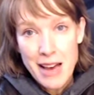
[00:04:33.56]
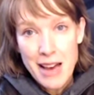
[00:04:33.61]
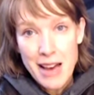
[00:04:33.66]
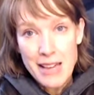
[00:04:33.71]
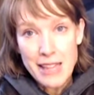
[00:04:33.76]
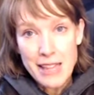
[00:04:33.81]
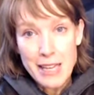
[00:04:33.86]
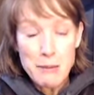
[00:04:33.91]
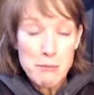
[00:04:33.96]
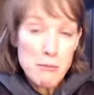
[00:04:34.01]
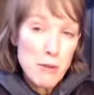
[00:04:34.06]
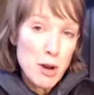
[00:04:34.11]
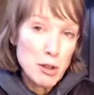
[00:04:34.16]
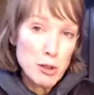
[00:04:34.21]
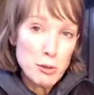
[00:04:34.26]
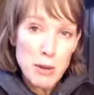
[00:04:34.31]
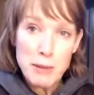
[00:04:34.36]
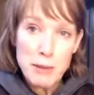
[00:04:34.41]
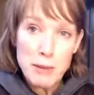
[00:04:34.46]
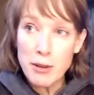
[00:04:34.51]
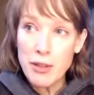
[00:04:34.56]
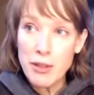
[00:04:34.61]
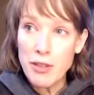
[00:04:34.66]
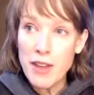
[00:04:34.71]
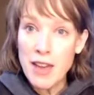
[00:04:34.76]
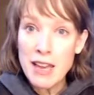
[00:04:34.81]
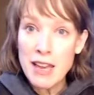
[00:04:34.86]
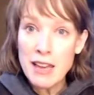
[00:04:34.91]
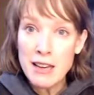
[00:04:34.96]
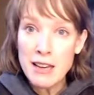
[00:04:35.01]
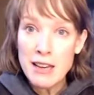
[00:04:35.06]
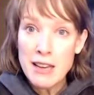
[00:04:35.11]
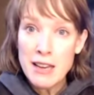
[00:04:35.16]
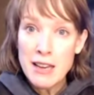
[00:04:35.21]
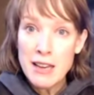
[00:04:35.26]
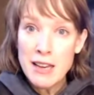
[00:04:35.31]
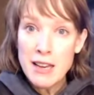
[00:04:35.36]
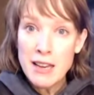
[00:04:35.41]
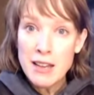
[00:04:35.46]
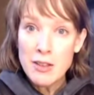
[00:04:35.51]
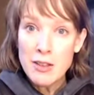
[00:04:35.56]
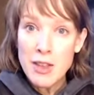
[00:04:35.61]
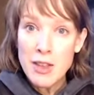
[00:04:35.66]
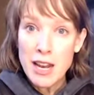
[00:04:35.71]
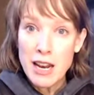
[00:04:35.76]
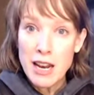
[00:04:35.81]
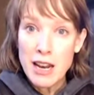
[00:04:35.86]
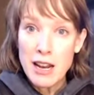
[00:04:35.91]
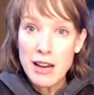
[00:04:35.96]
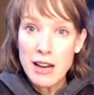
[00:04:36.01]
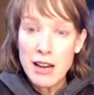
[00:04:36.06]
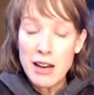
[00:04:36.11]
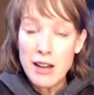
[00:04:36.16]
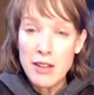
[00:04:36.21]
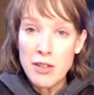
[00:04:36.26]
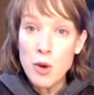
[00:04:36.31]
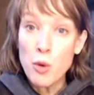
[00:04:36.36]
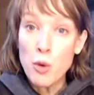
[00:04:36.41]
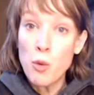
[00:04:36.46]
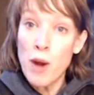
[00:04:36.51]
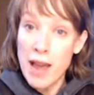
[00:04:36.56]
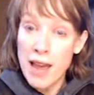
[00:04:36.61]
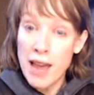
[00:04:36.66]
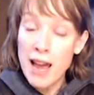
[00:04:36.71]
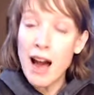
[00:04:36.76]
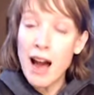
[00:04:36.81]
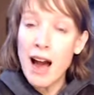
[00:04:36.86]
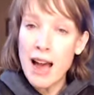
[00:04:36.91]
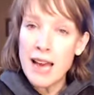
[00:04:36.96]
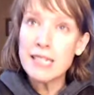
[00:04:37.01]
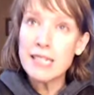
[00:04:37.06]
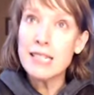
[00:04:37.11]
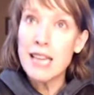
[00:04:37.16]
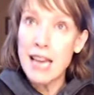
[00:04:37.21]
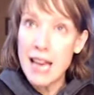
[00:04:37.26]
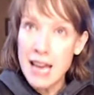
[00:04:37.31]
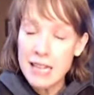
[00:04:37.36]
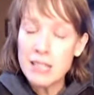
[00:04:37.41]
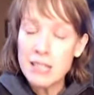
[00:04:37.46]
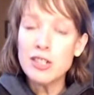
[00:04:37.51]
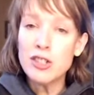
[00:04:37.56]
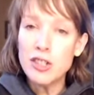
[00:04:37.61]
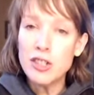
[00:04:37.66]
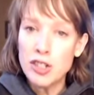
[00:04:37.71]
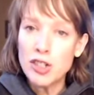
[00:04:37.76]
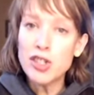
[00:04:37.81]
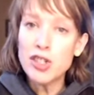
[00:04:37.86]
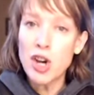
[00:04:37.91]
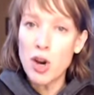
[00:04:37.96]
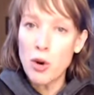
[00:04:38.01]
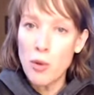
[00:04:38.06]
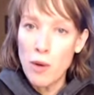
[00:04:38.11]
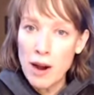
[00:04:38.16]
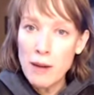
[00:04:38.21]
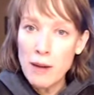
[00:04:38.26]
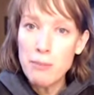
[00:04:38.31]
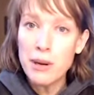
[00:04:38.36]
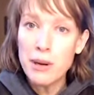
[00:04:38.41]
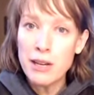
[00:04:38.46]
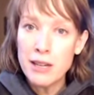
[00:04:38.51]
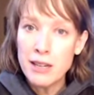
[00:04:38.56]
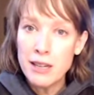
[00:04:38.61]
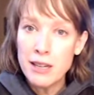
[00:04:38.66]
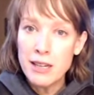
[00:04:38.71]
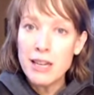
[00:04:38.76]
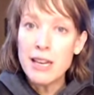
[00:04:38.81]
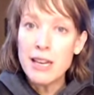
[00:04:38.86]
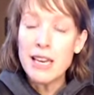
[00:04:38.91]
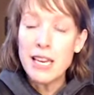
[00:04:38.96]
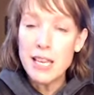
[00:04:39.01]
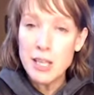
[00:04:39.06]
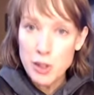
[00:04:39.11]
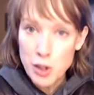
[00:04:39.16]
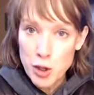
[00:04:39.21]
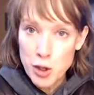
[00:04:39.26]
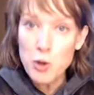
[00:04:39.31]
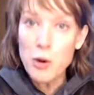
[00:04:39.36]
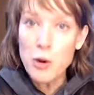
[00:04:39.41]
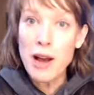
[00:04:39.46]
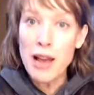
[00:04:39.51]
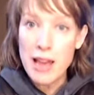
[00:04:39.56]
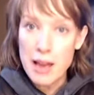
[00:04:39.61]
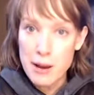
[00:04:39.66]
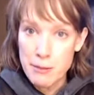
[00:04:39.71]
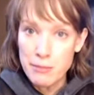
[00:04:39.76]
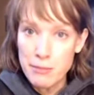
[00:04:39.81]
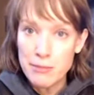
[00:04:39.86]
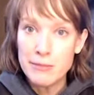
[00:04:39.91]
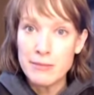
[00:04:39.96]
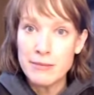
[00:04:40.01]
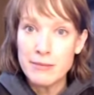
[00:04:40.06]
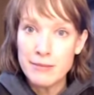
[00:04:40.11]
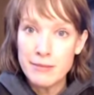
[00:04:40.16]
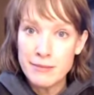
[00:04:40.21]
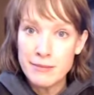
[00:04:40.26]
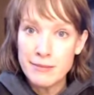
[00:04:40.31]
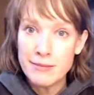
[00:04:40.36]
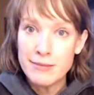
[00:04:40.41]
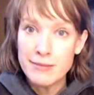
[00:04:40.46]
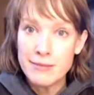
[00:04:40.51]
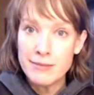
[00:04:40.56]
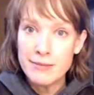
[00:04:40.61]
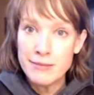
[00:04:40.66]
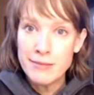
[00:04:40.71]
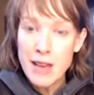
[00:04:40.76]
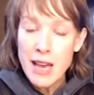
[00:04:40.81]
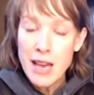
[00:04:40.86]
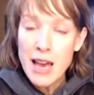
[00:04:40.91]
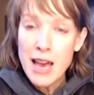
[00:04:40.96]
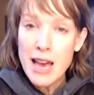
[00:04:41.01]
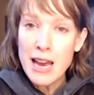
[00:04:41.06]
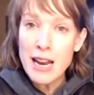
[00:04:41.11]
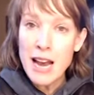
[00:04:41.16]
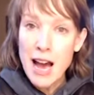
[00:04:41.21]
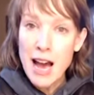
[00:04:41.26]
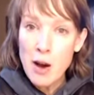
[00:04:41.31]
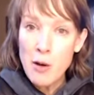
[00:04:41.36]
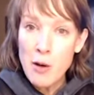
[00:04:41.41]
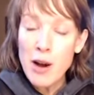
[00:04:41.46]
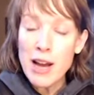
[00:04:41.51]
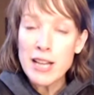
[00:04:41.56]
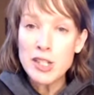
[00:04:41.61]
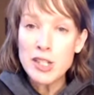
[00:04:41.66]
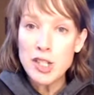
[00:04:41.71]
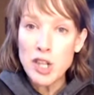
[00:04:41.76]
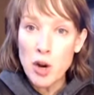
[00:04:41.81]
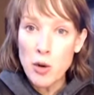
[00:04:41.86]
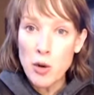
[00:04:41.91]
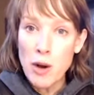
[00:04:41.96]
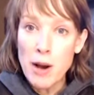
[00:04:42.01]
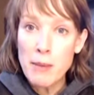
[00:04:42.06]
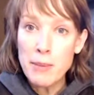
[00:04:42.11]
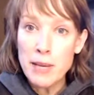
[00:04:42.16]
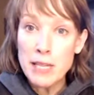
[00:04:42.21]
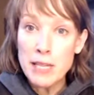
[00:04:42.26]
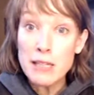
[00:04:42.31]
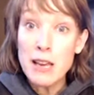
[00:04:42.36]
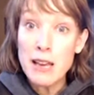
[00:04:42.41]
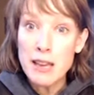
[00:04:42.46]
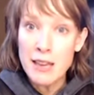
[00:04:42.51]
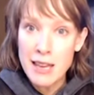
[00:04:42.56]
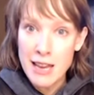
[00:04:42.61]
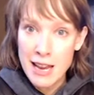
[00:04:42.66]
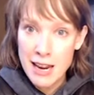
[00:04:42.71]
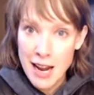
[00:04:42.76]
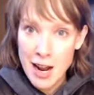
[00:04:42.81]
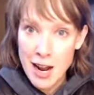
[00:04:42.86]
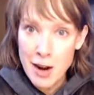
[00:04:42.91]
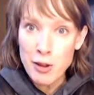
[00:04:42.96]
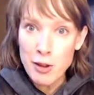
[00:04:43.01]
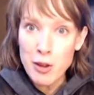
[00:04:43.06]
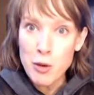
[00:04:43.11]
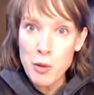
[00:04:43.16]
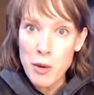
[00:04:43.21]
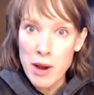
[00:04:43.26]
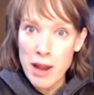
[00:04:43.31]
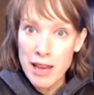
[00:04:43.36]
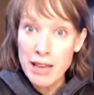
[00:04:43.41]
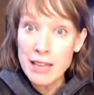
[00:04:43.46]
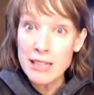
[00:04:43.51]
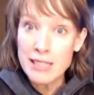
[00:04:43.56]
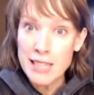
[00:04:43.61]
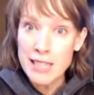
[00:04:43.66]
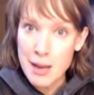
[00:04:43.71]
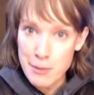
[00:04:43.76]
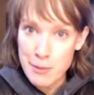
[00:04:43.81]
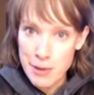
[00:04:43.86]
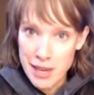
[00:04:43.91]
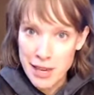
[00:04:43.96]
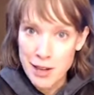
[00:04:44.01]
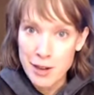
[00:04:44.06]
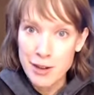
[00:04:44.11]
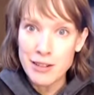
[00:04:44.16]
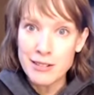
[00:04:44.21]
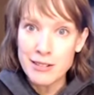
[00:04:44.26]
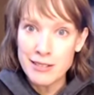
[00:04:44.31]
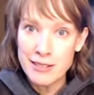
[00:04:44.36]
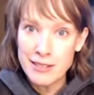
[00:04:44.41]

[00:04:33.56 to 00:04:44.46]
I think most people think that the way I tend to show up is who I am. And how I show up is get out of the way because I'm here.